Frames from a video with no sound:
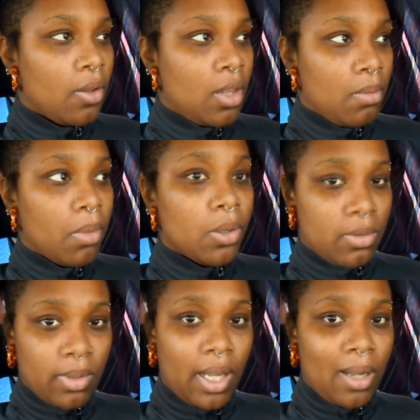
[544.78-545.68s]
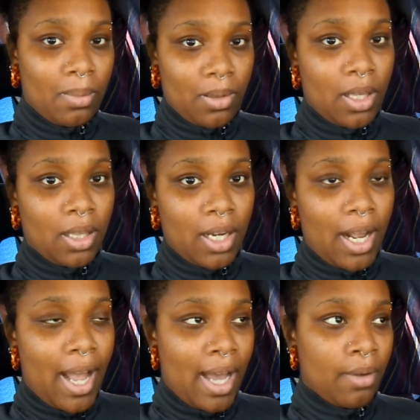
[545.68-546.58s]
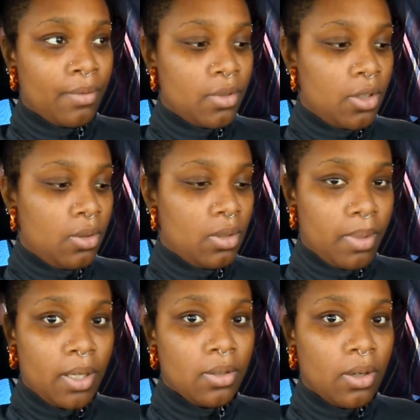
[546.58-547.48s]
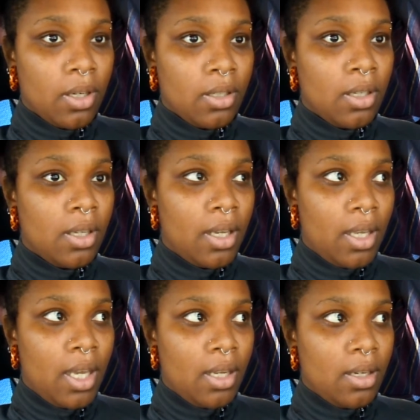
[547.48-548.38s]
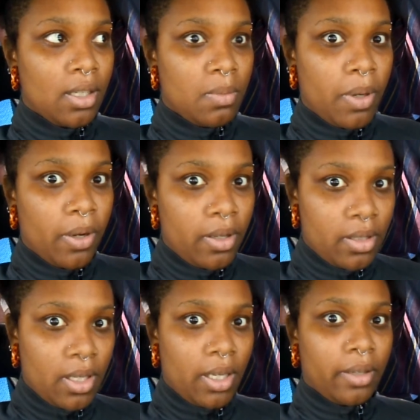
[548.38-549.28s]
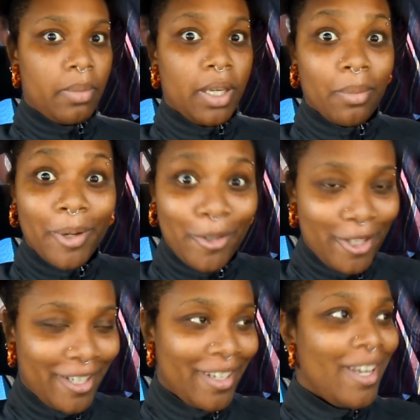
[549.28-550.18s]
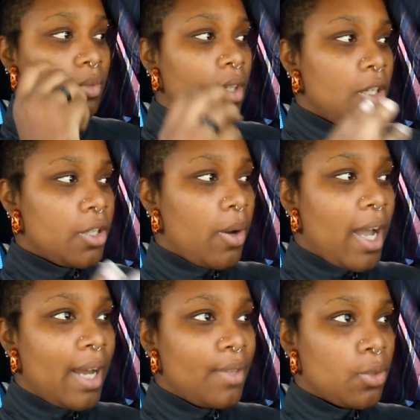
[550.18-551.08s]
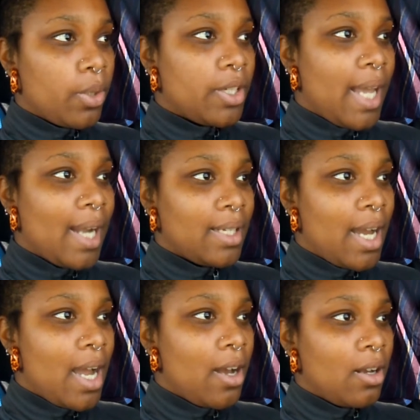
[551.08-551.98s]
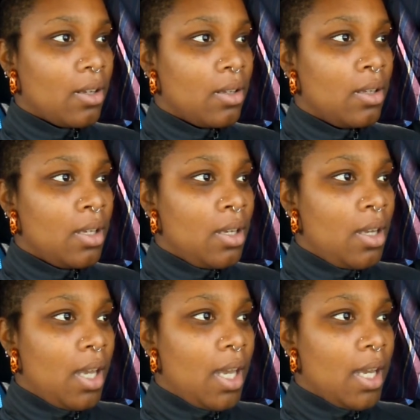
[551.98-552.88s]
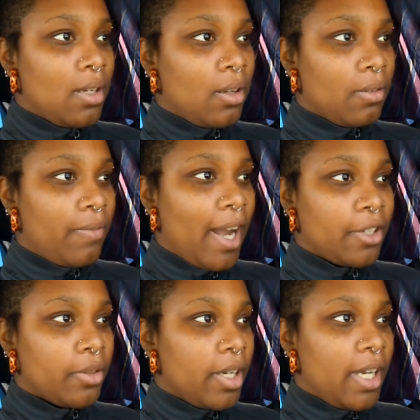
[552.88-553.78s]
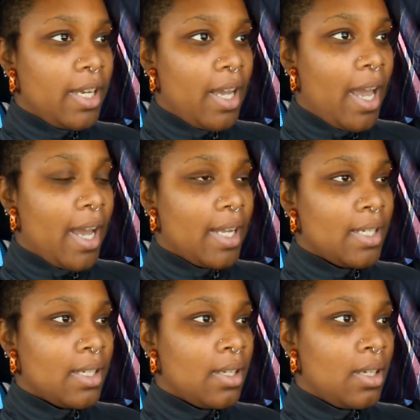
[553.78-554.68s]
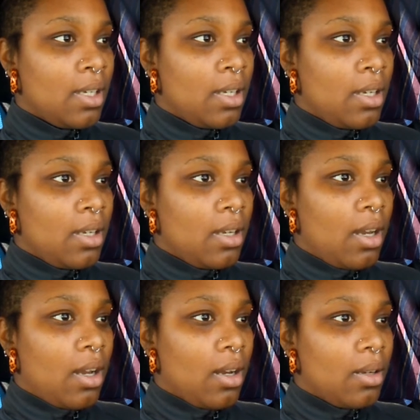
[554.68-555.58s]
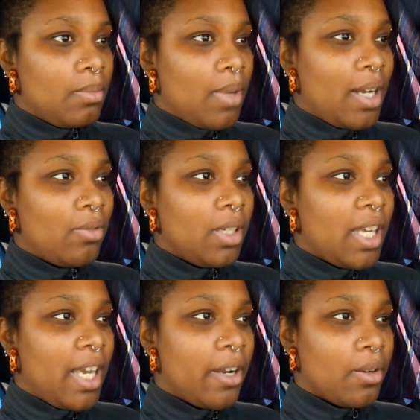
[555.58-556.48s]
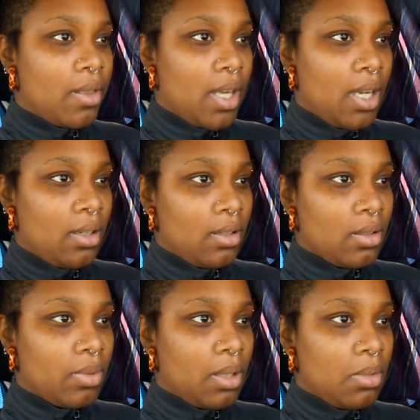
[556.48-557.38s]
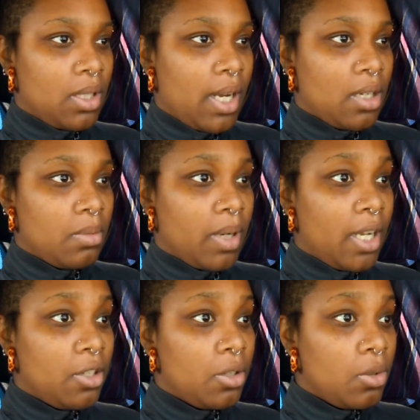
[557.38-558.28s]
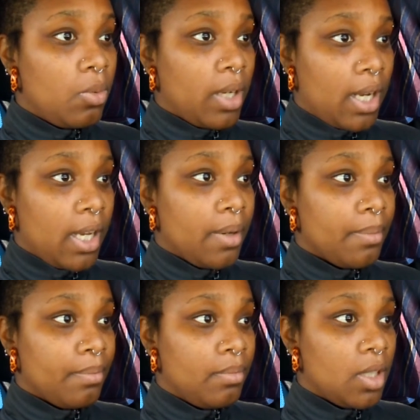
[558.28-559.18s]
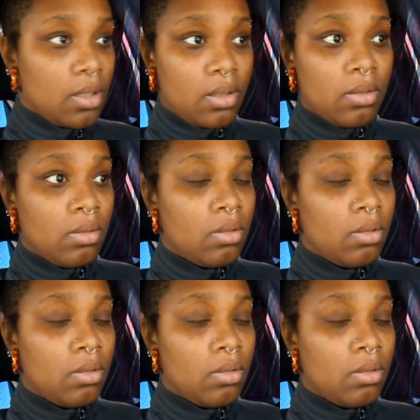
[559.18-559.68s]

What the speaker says: the most reliable thing that I have to depend on in experiencing being a person. And so I have these weird tactile and olfactory, and I don't really hear things when I'm detached, but I do when I am just,